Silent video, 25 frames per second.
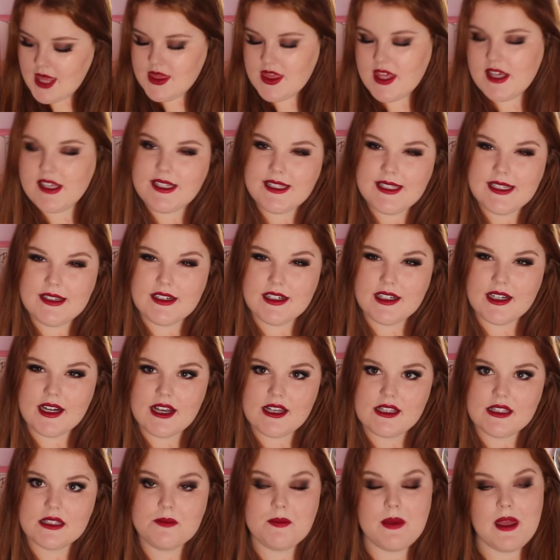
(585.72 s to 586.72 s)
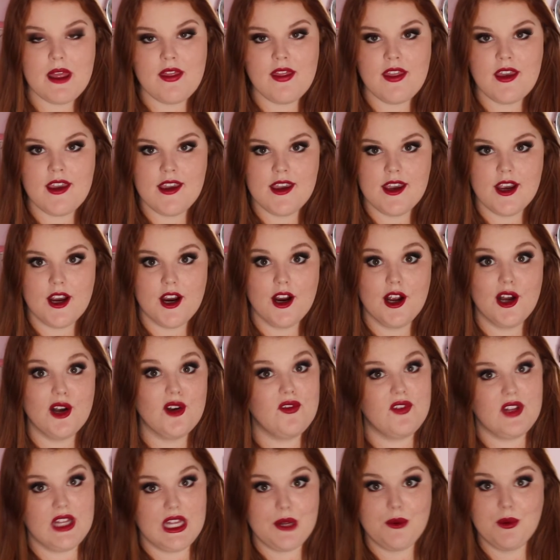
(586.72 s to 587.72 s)
This year has been the year
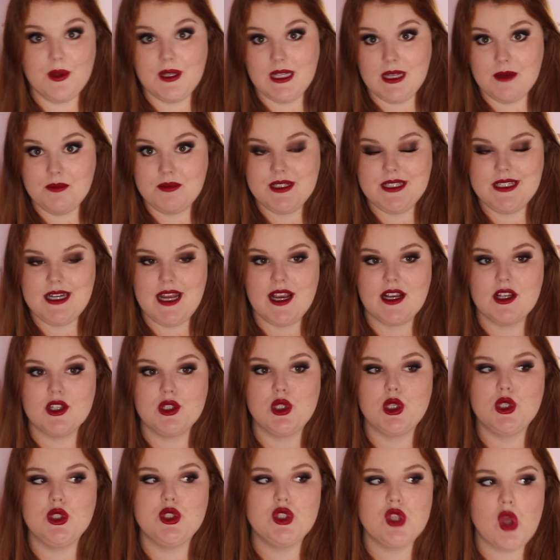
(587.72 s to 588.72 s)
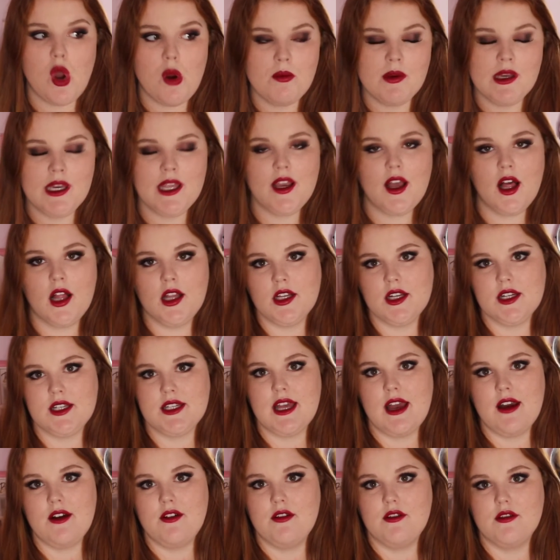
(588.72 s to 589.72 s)
of liquid lipsticks. So many
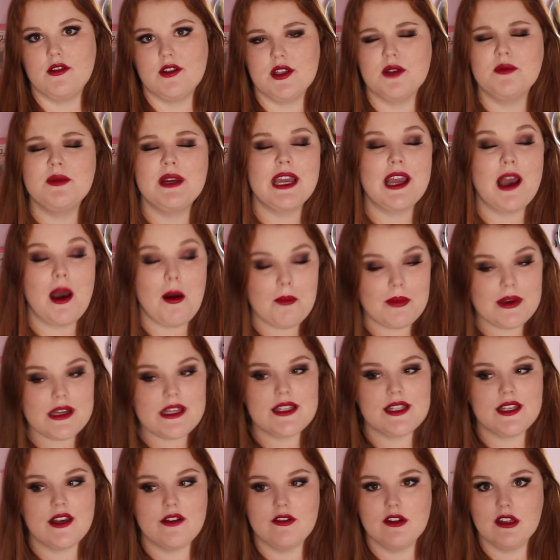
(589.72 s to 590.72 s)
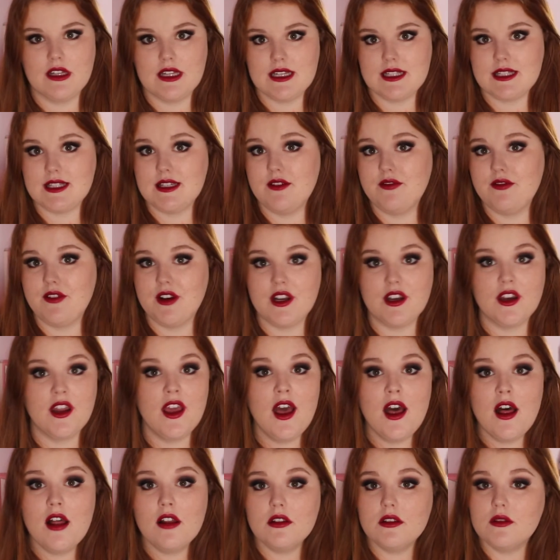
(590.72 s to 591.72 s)
companies have released different
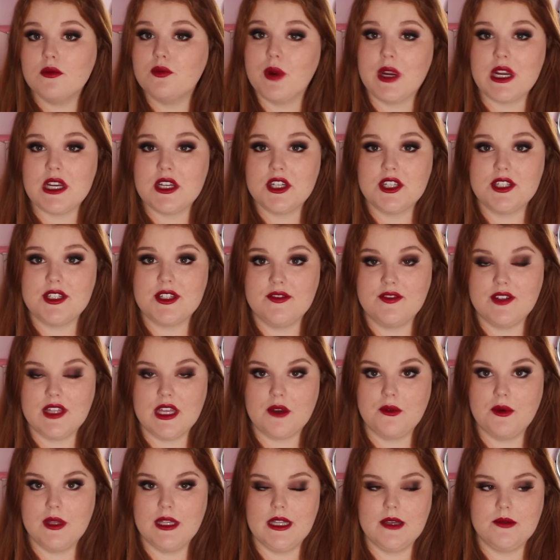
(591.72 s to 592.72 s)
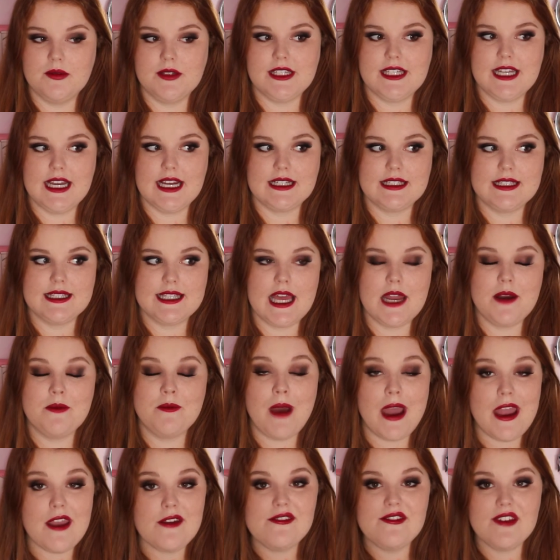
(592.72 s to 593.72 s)
ranges of liquid lipsticks, and
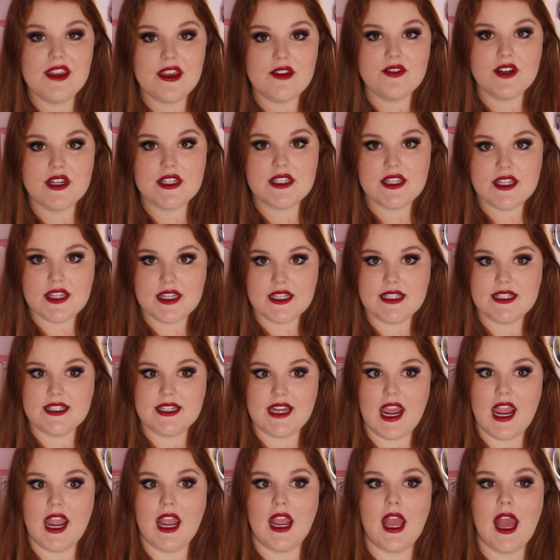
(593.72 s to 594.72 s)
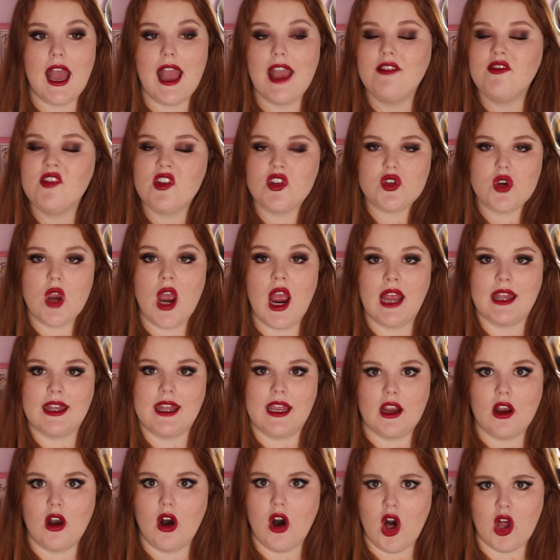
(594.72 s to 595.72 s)
my favorite to this day, I haven't tried
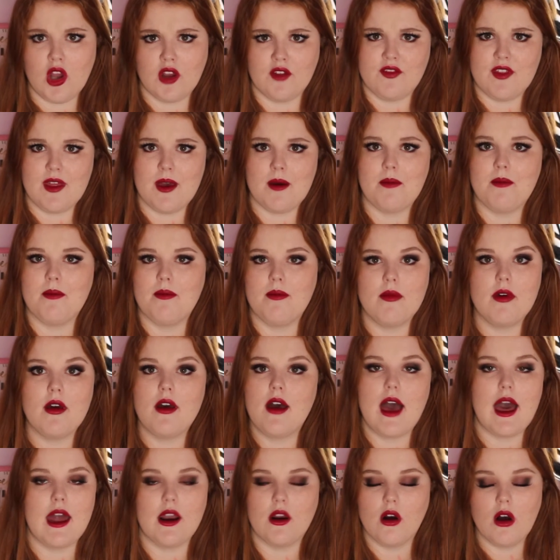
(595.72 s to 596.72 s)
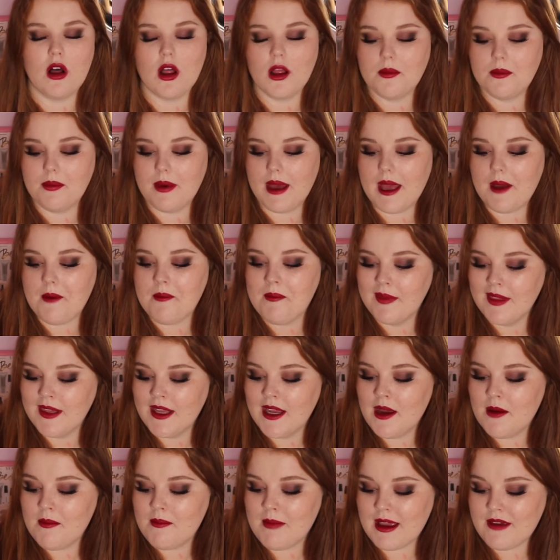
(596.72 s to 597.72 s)
like all of them at all, but
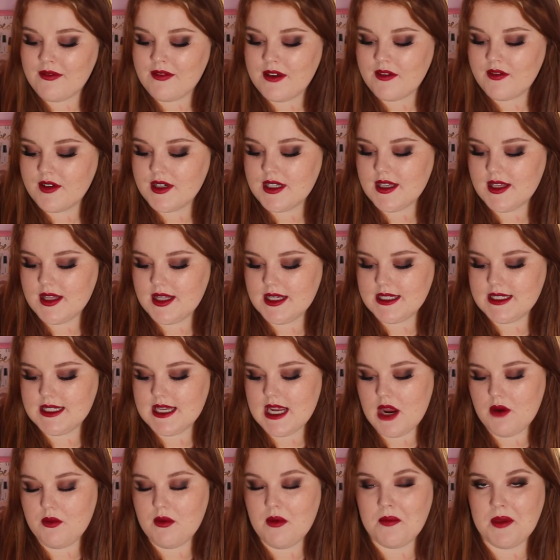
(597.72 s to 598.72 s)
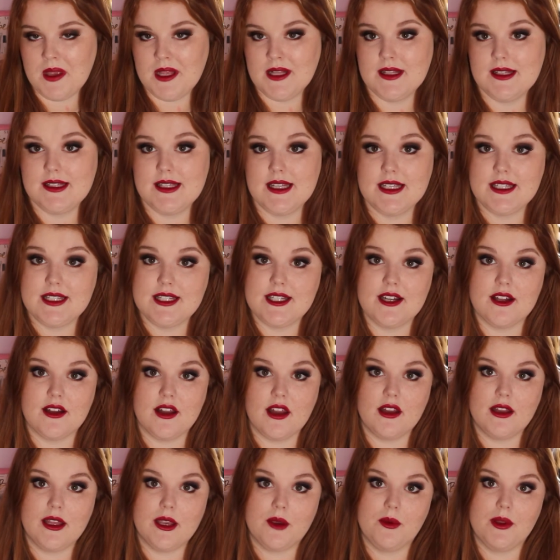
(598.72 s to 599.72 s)
my favorite to this day remains the
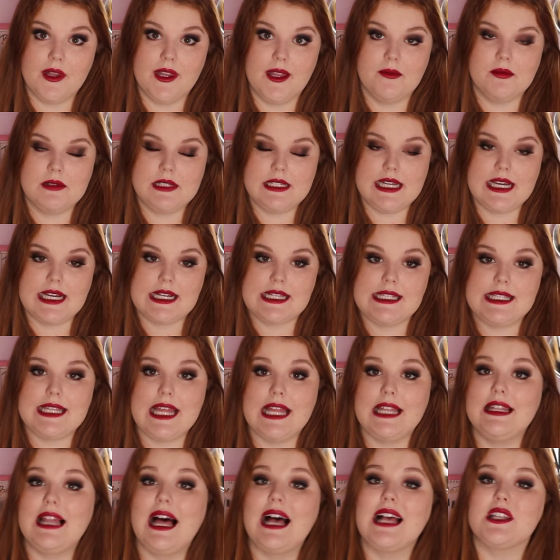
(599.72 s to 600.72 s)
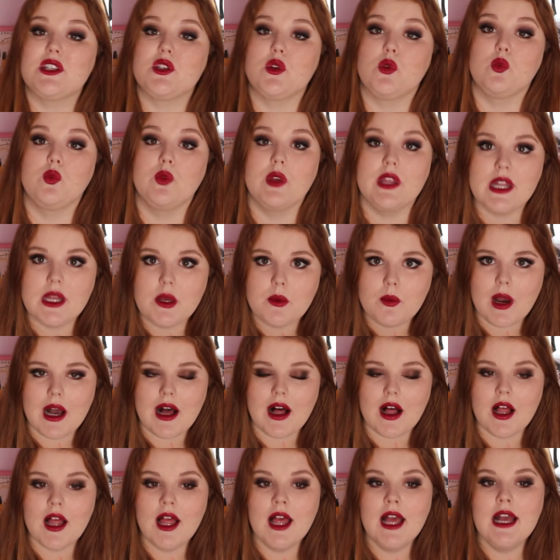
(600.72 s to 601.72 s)
Stila liquid lipsticks. They last really
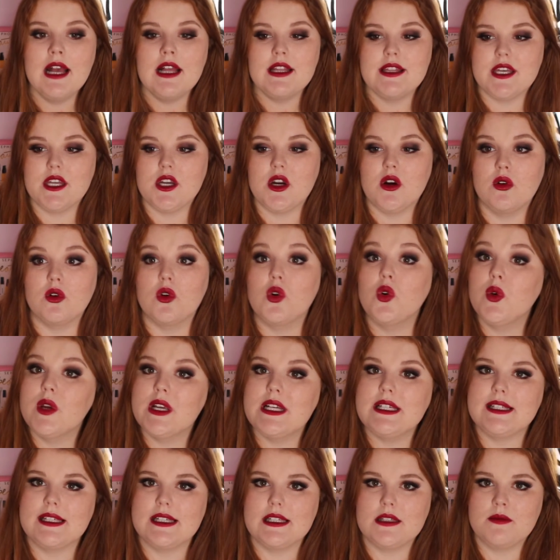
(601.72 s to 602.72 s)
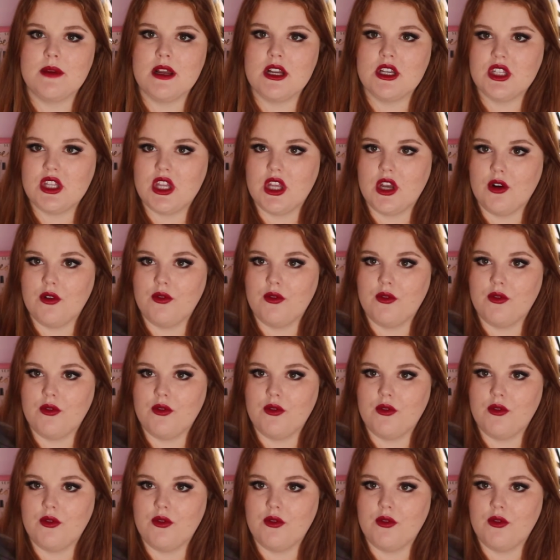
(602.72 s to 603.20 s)
well, they don't crease as much, they